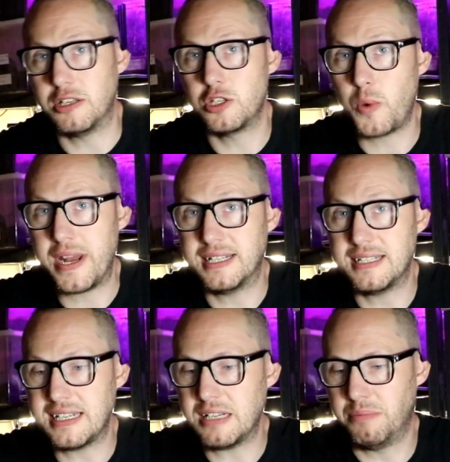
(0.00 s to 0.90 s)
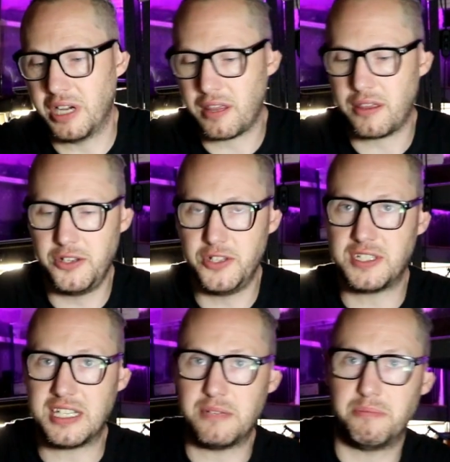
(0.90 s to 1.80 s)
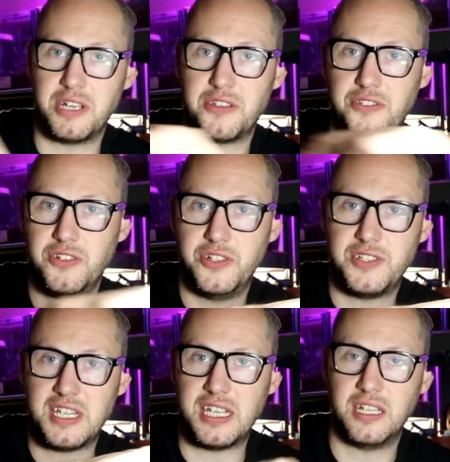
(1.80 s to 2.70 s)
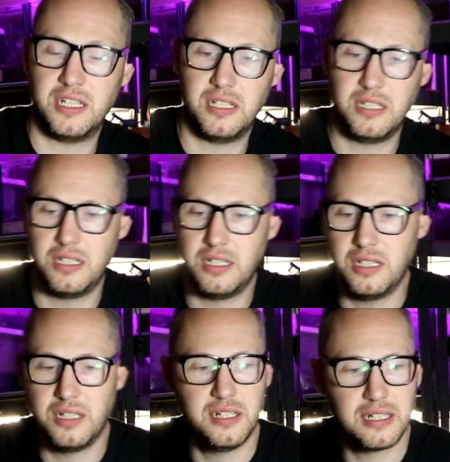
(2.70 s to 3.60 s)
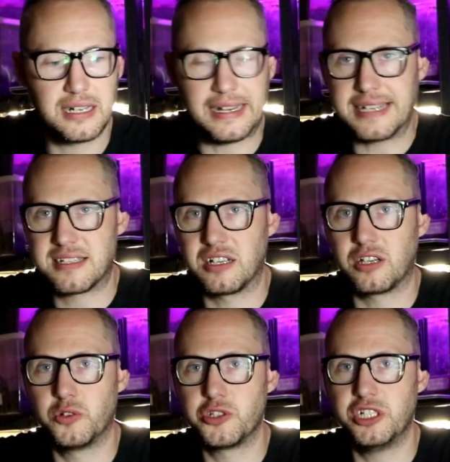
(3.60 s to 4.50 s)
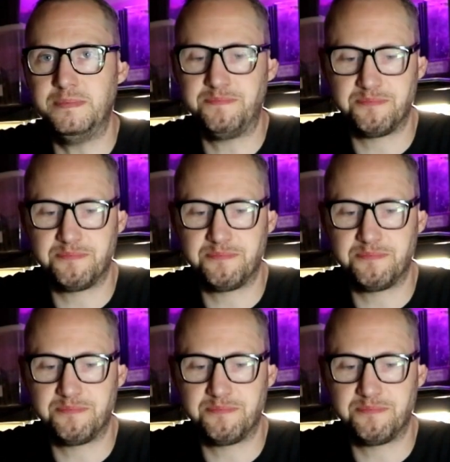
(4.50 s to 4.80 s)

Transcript: 20 by 30 by 30 glass enclosure.